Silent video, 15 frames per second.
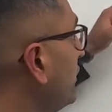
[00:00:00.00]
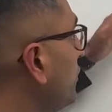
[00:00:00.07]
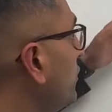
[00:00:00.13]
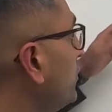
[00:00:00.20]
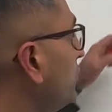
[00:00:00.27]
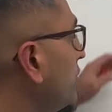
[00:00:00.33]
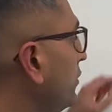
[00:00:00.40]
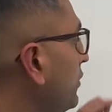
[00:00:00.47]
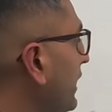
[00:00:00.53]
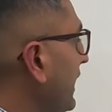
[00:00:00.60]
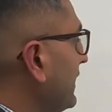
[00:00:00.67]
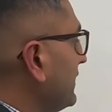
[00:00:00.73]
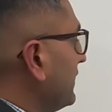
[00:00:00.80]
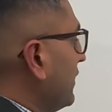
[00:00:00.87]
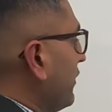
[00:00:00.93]
you look at,
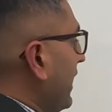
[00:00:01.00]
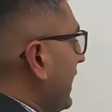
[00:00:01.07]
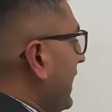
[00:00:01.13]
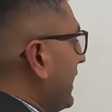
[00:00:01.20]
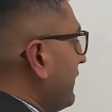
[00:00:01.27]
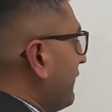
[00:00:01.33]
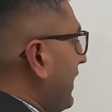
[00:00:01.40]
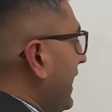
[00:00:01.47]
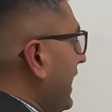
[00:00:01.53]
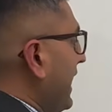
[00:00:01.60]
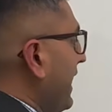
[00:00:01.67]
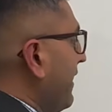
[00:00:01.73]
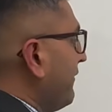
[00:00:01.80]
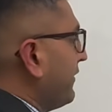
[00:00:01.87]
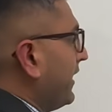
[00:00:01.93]
okay, if I
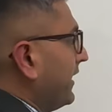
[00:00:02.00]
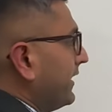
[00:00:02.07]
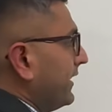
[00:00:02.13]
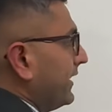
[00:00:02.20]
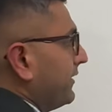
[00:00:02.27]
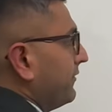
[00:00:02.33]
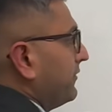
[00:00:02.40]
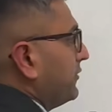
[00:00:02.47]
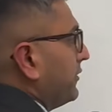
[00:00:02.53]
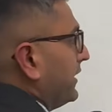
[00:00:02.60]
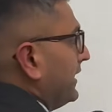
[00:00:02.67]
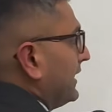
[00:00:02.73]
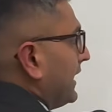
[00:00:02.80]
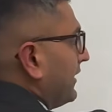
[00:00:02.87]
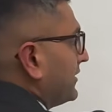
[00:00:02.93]
have
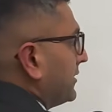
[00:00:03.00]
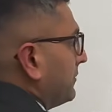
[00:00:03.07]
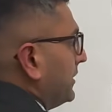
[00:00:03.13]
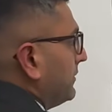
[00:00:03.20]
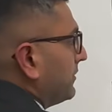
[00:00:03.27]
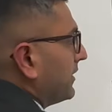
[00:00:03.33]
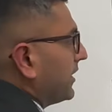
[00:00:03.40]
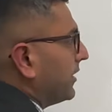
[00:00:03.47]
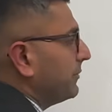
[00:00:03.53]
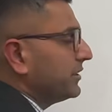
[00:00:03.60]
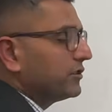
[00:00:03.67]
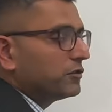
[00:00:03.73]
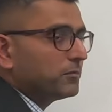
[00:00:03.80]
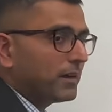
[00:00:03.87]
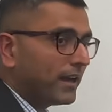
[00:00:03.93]
120,000 people coming
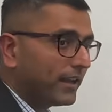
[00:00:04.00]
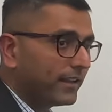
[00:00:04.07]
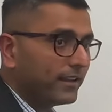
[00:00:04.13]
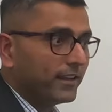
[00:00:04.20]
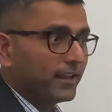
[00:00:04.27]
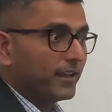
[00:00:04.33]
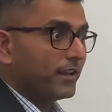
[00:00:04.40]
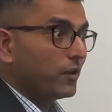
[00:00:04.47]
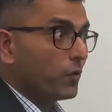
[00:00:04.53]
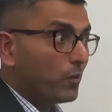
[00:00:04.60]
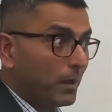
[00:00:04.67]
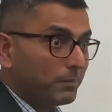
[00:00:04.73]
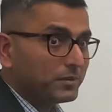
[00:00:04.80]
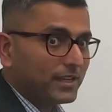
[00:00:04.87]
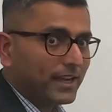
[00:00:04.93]
to my
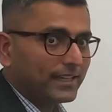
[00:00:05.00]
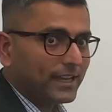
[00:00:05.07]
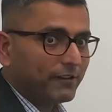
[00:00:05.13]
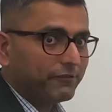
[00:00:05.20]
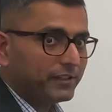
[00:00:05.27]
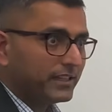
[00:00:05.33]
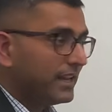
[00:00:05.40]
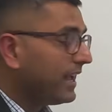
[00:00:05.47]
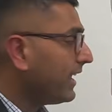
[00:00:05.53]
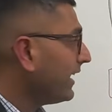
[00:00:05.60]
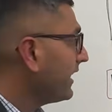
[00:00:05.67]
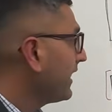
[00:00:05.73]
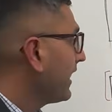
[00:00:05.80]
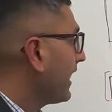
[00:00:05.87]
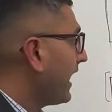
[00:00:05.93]
website every day,
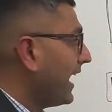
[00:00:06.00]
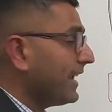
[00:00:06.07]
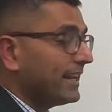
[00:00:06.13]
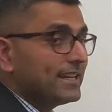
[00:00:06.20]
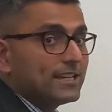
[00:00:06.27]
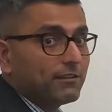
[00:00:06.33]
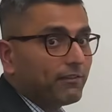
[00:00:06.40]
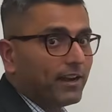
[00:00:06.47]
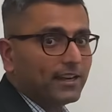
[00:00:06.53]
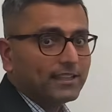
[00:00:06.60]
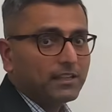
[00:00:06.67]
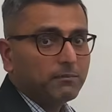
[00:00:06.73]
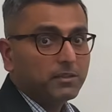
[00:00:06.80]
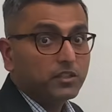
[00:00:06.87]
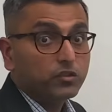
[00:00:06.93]
I can divide
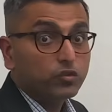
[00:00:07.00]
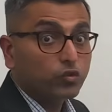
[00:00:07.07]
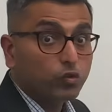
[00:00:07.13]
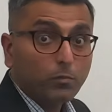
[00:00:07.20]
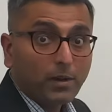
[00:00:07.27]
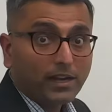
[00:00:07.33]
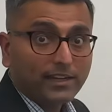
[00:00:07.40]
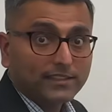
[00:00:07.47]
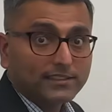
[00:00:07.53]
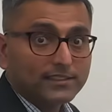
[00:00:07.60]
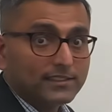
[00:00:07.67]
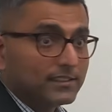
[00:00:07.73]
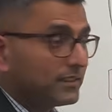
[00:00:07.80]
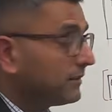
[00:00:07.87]
them into two buckets.